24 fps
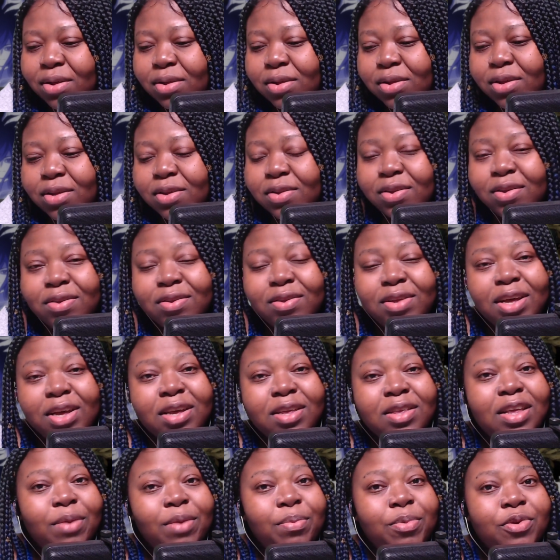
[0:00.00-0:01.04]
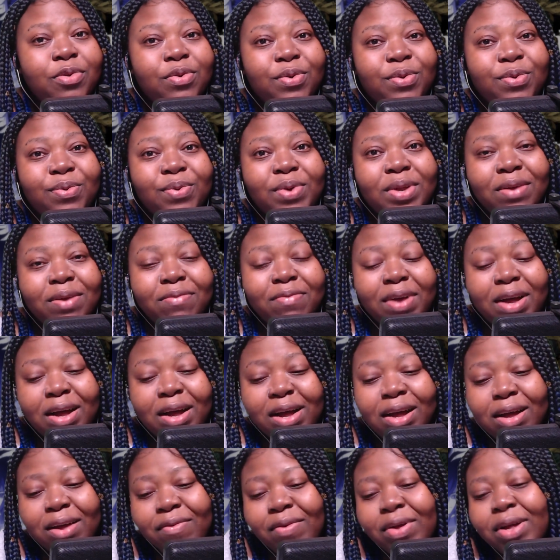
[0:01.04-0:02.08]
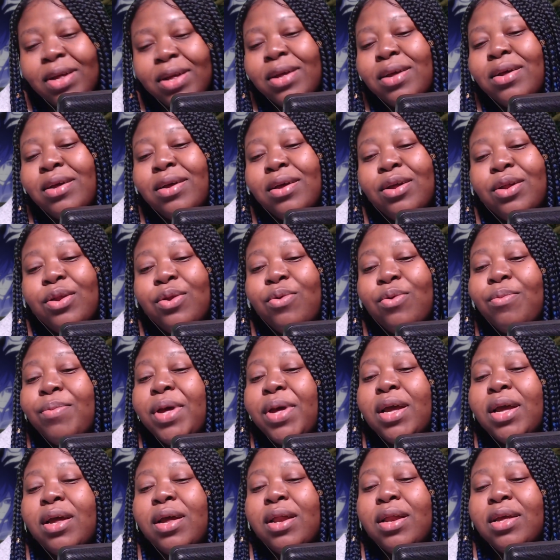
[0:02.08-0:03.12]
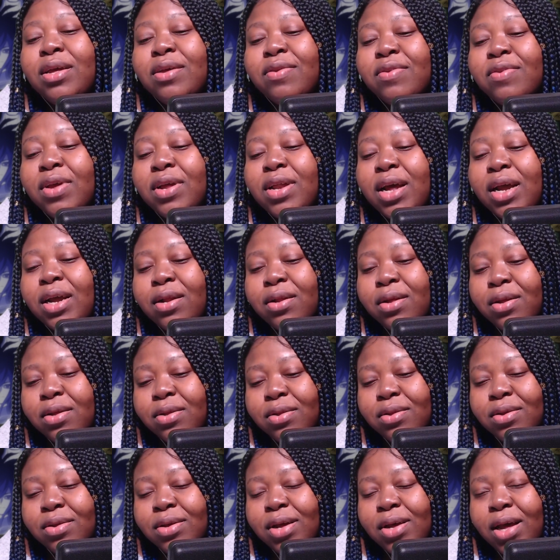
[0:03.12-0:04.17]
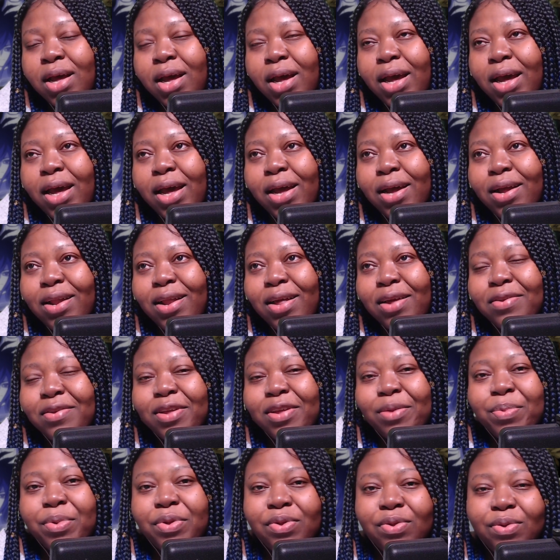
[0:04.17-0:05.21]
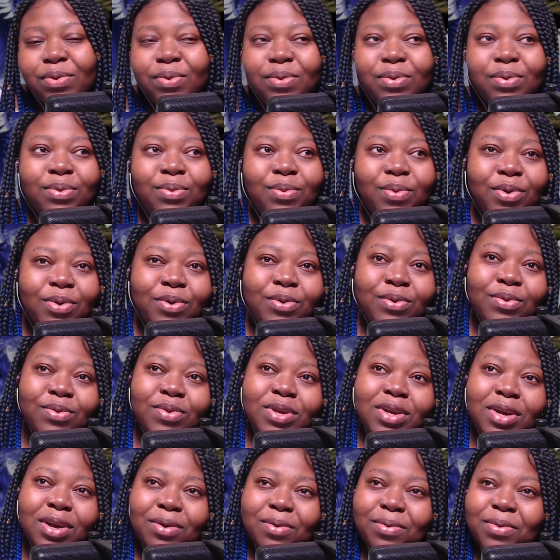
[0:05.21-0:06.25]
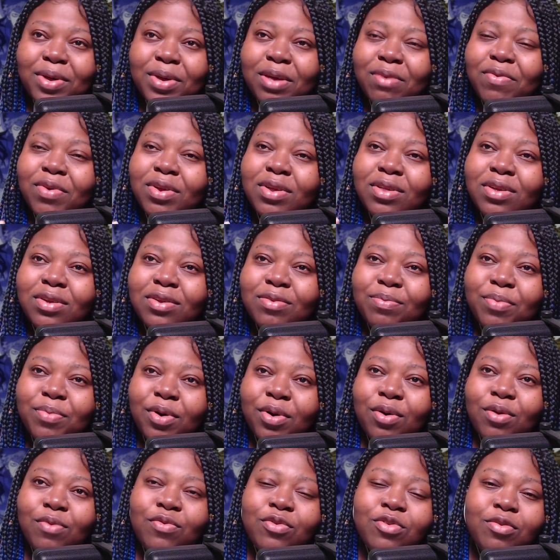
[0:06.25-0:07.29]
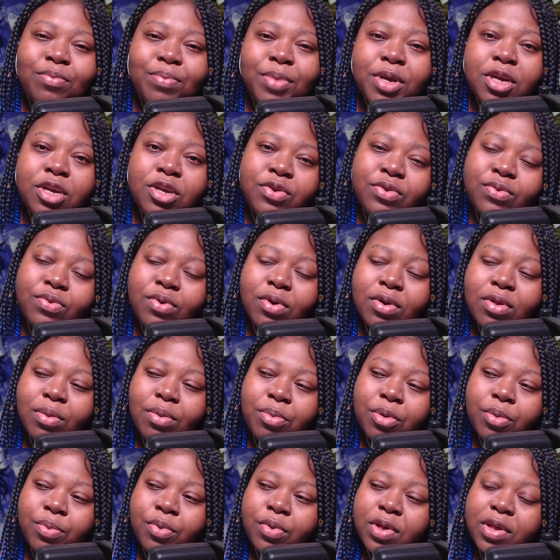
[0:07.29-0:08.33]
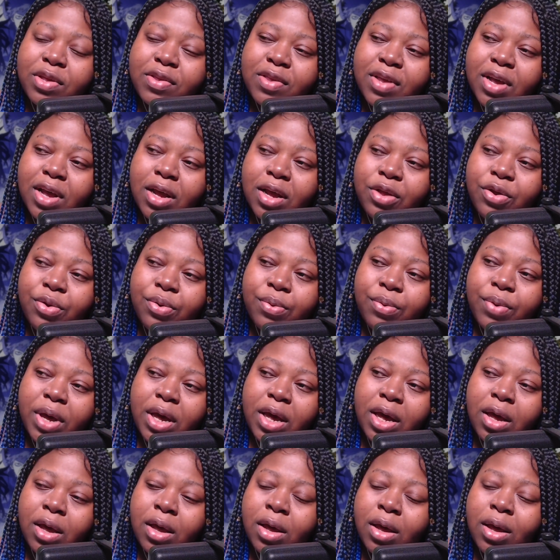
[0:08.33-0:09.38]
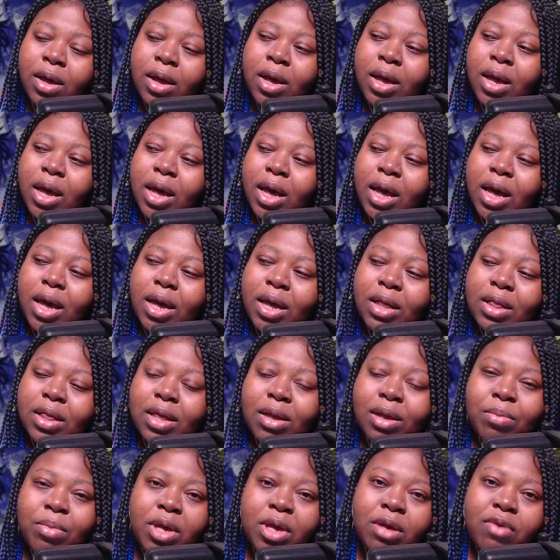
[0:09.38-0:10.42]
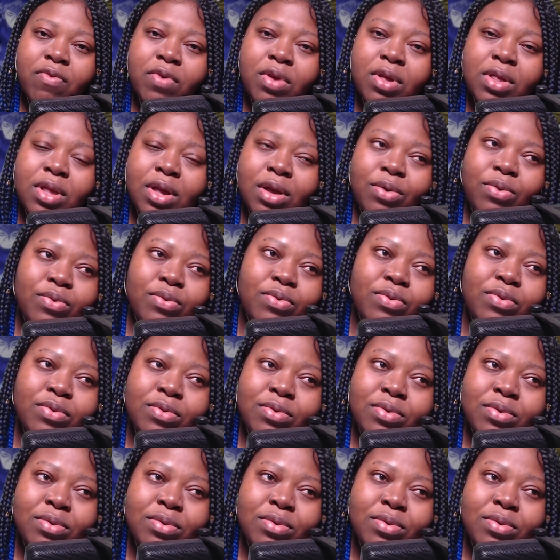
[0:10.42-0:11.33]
Season 6, Episode 25, No Man is an Island. And last episode was Ochako giving this powerful speech to all the people inside UA and them giving Deku,